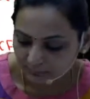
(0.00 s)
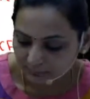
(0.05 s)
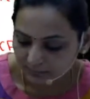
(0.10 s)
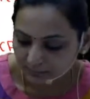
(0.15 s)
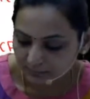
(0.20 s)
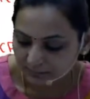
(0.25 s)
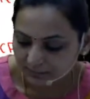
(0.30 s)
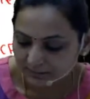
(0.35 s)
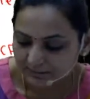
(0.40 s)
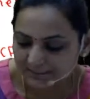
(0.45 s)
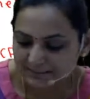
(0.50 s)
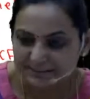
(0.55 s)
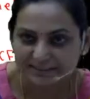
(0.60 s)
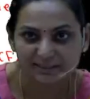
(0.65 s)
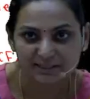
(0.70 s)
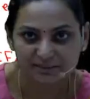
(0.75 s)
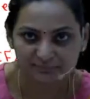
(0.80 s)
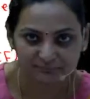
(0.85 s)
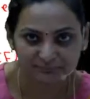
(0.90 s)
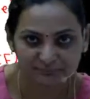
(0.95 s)

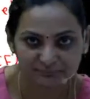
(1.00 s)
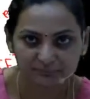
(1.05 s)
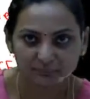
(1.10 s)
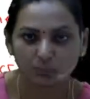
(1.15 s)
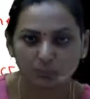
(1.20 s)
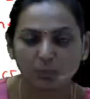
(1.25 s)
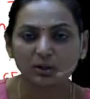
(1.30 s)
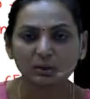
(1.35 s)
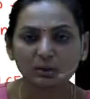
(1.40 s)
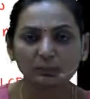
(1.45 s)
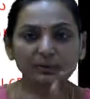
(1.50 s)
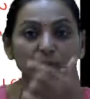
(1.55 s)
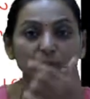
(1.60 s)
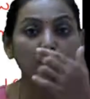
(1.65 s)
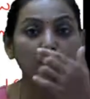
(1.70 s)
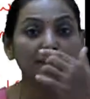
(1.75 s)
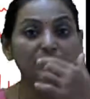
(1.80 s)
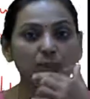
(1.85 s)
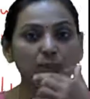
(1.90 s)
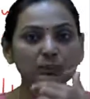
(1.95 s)
ECF. Water will go
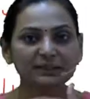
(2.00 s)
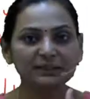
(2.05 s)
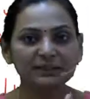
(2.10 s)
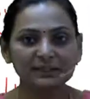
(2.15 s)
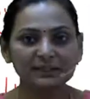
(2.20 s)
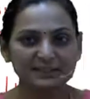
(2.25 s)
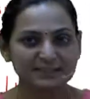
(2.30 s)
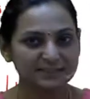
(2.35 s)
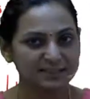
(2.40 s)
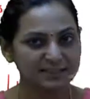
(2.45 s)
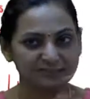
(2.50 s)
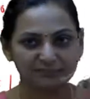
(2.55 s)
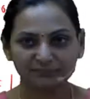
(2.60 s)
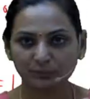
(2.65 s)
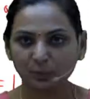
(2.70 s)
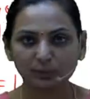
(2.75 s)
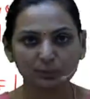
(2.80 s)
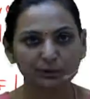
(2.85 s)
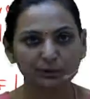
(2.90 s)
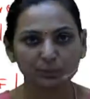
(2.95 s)
into the ECF,
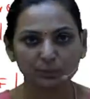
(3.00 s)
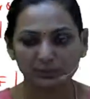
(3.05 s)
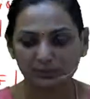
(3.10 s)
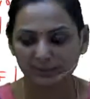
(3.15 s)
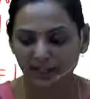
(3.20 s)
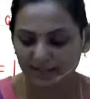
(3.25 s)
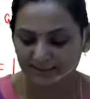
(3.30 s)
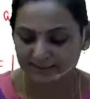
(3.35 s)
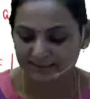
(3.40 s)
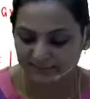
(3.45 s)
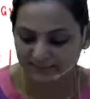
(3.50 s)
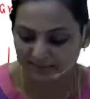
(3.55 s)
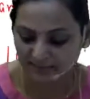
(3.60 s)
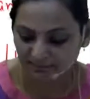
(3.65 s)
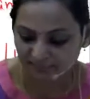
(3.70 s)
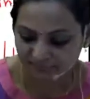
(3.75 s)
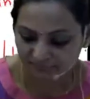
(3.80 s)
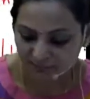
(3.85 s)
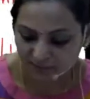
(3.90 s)
not into the ICF.